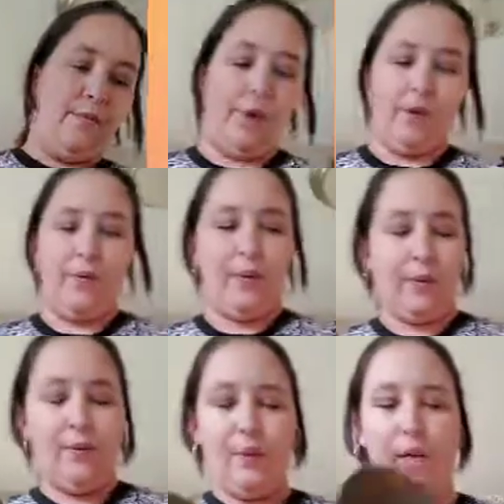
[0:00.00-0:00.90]
are going
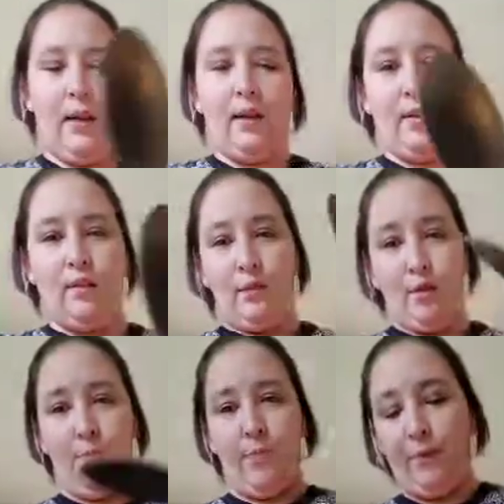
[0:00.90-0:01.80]
to take our
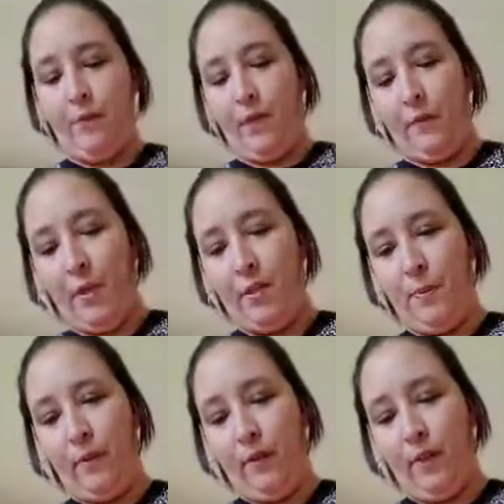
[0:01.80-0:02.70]
spoon. We have a big
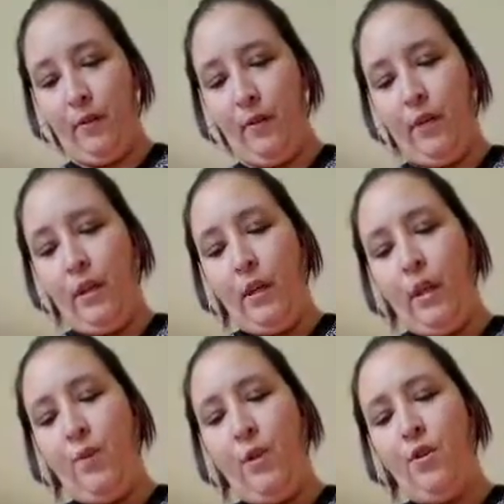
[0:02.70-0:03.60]
spoon here.
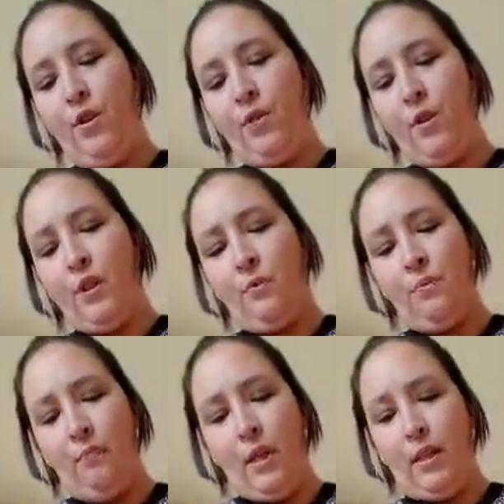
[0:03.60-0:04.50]
And we are just going to
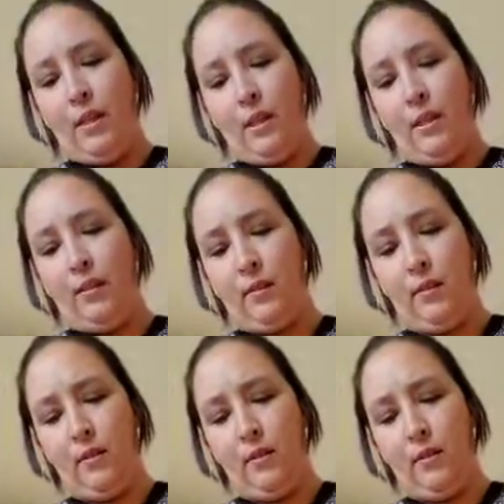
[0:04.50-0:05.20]
mix it.